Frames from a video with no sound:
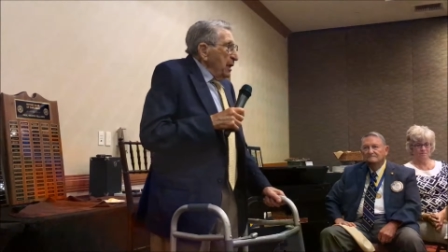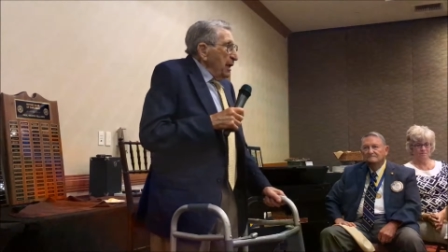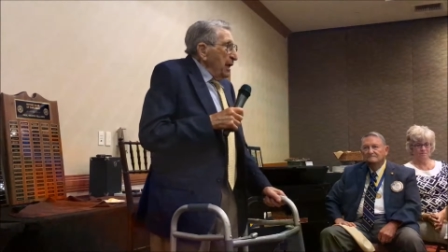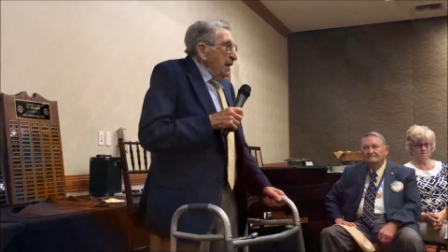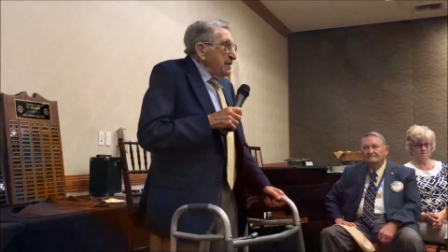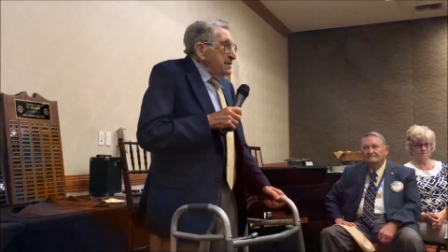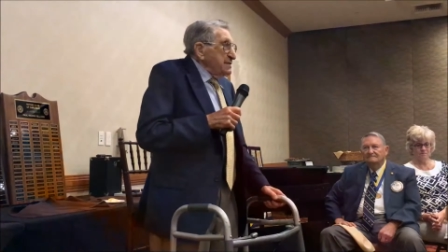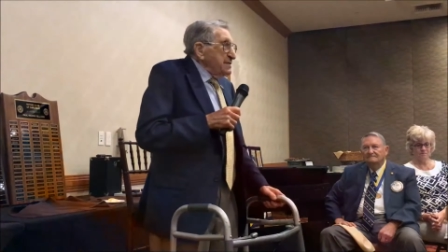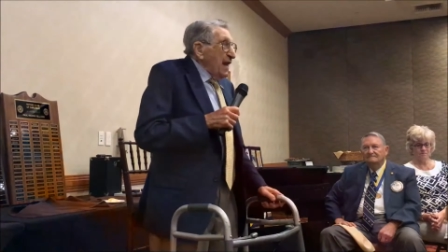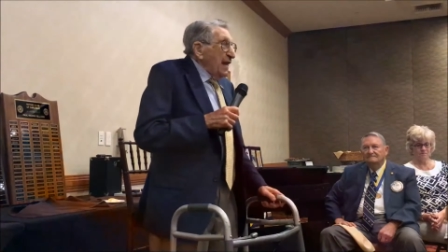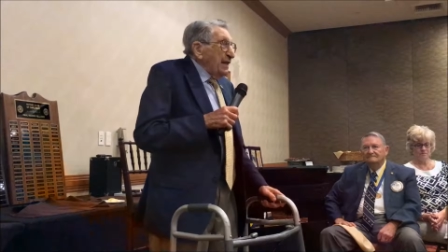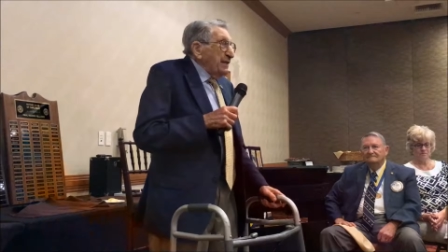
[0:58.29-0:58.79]

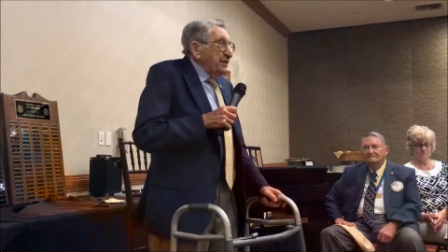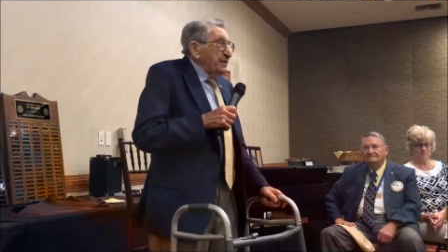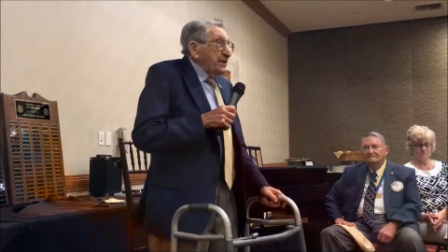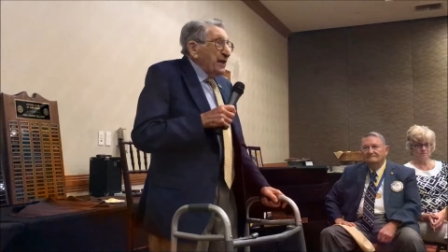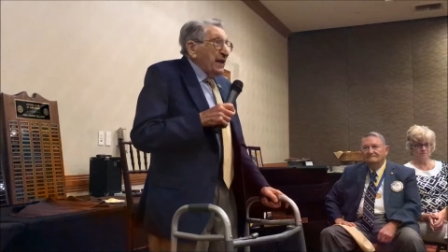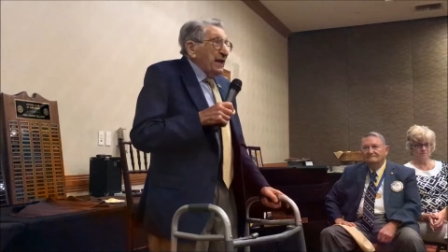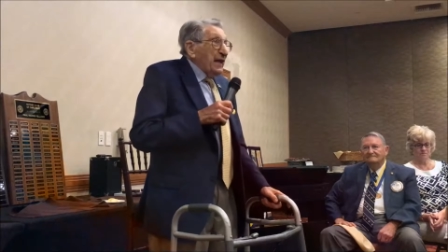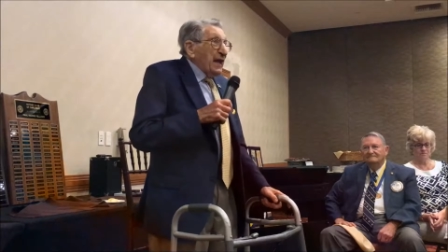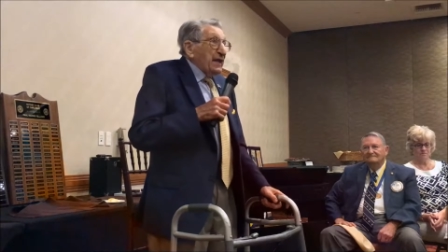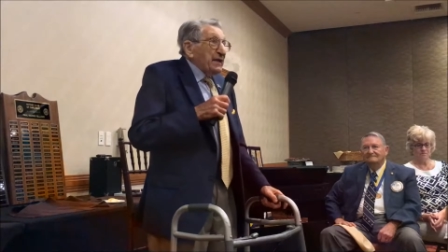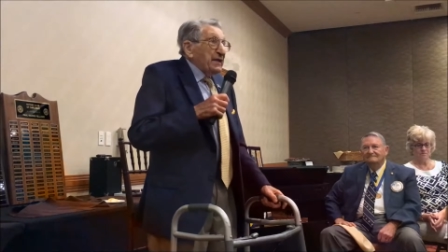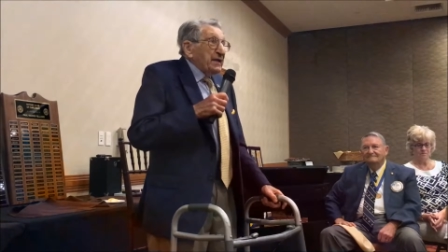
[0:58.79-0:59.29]
It's not that
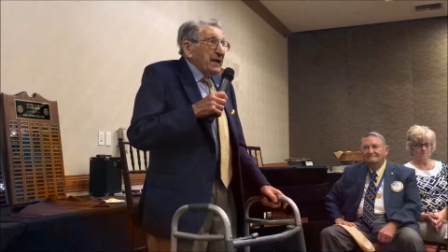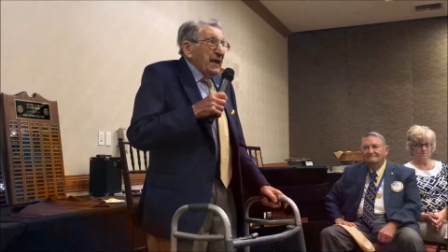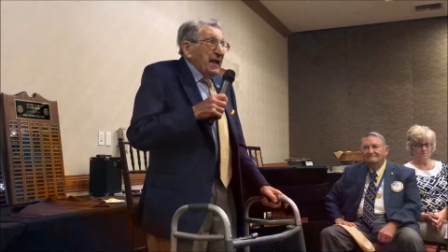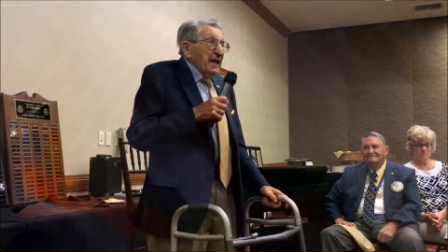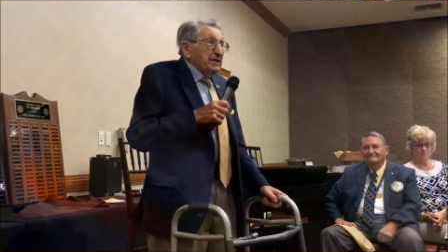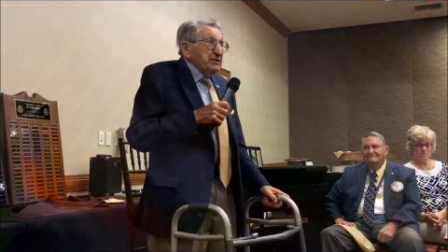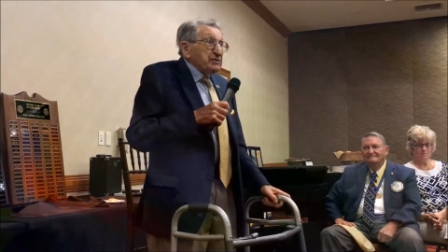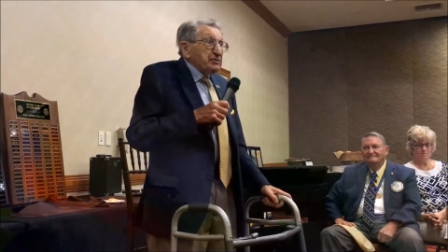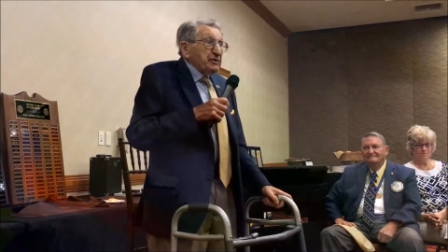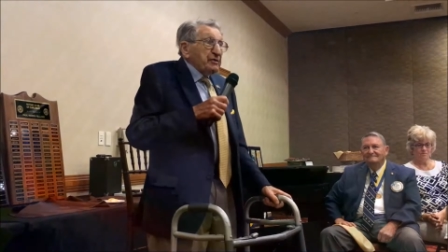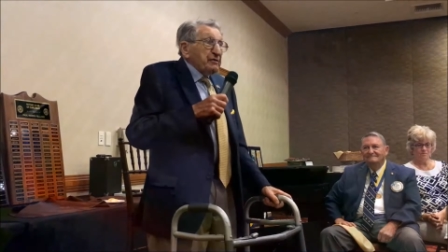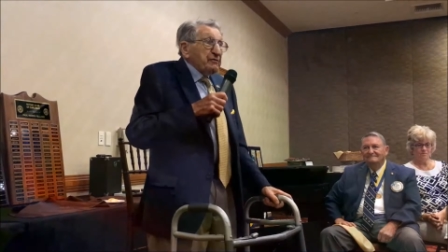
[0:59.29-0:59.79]
I got an
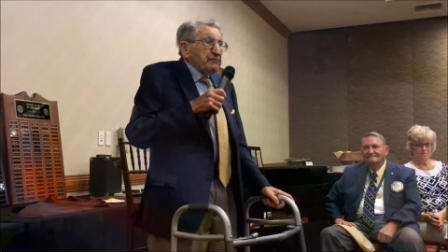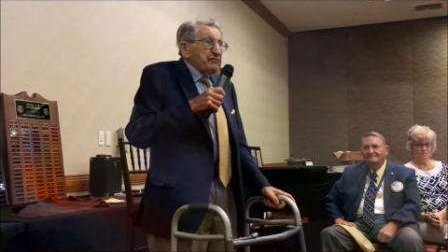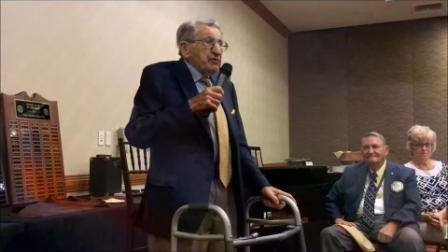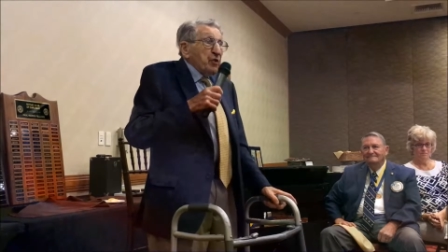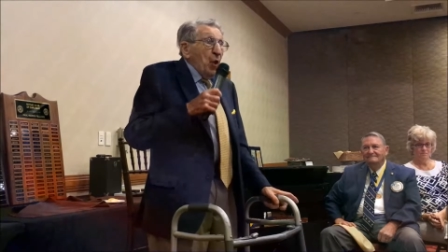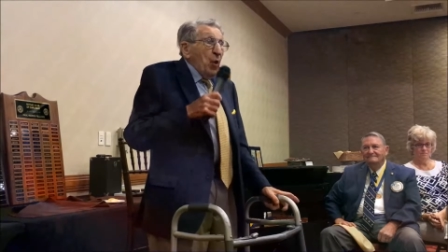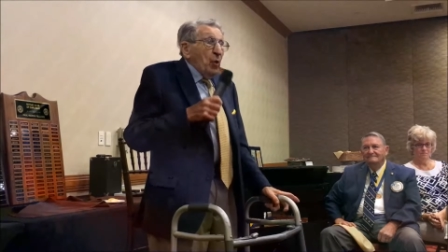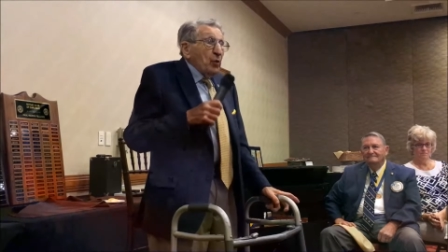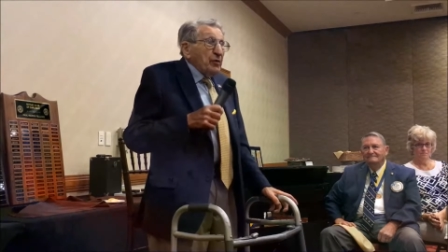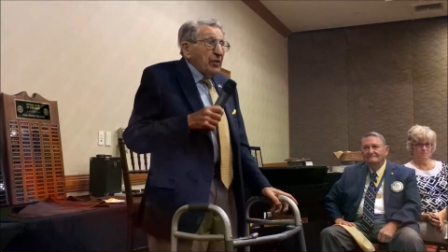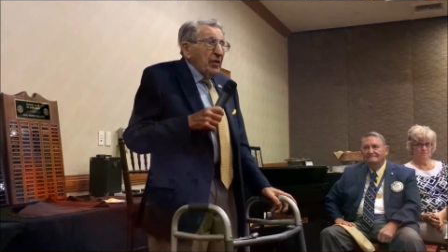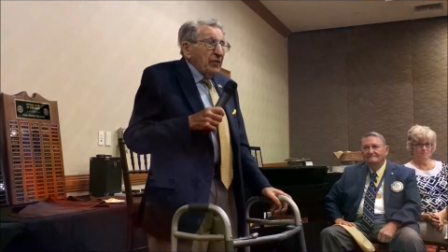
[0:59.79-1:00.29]
answer of no,